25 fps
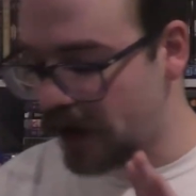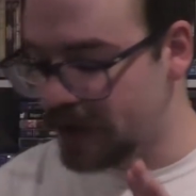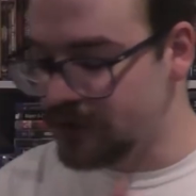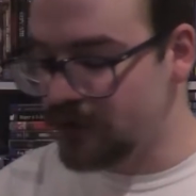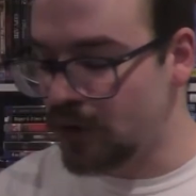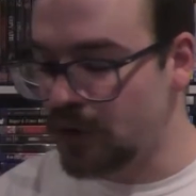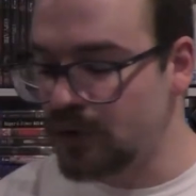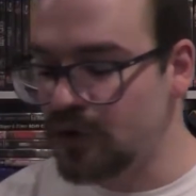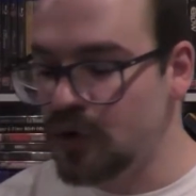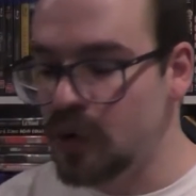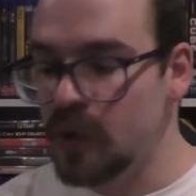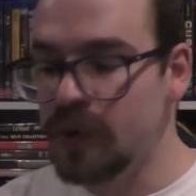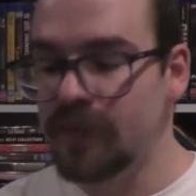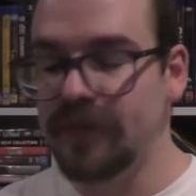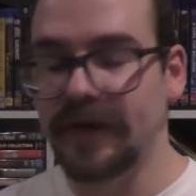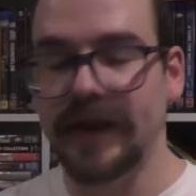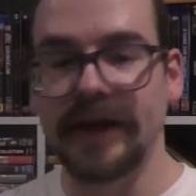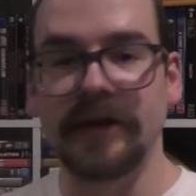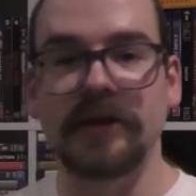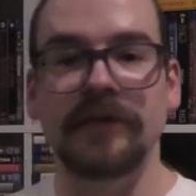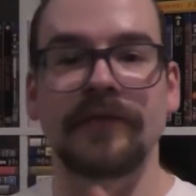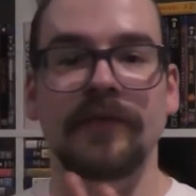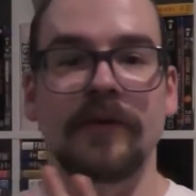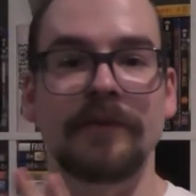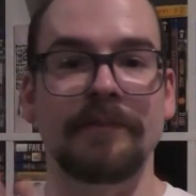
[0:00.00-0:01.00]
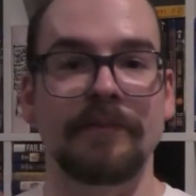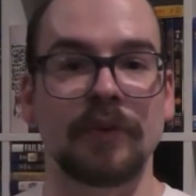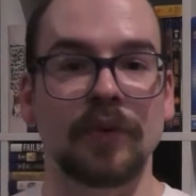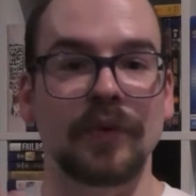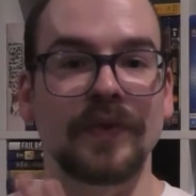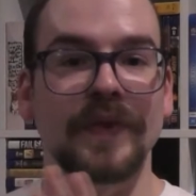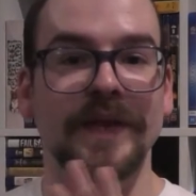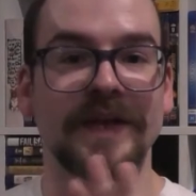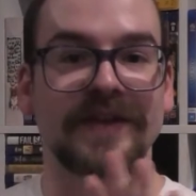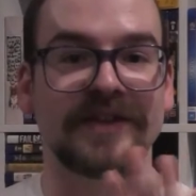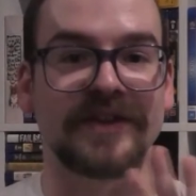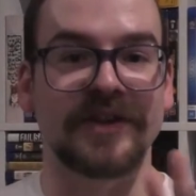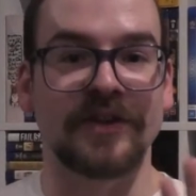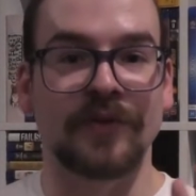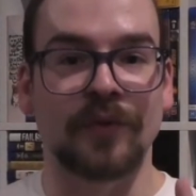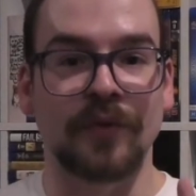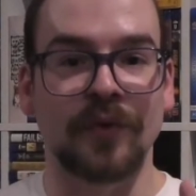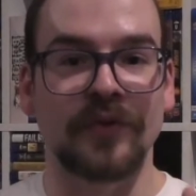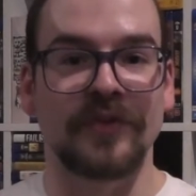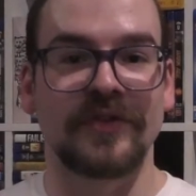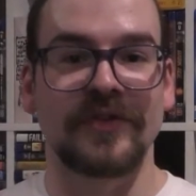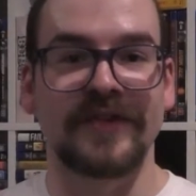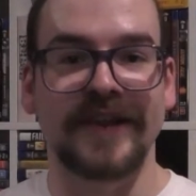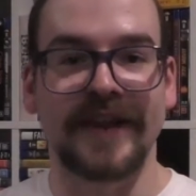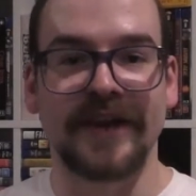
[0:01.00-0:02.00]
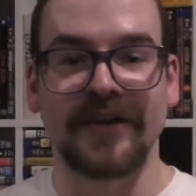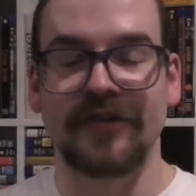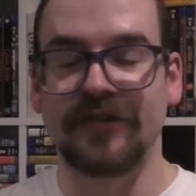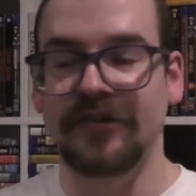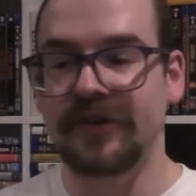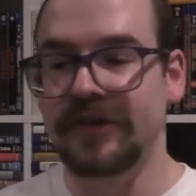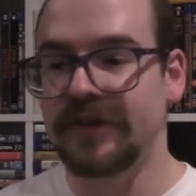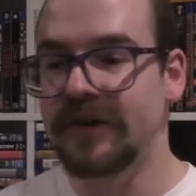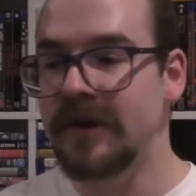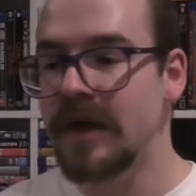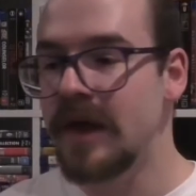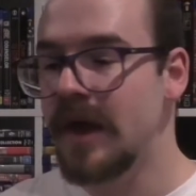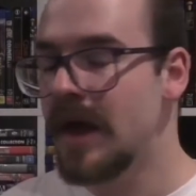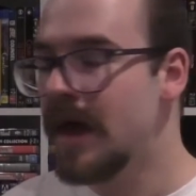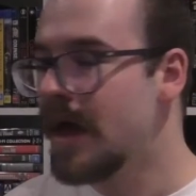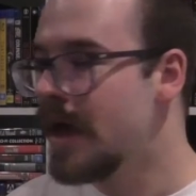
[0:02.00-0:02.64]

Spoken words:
I don't know if I'll put these in their own section.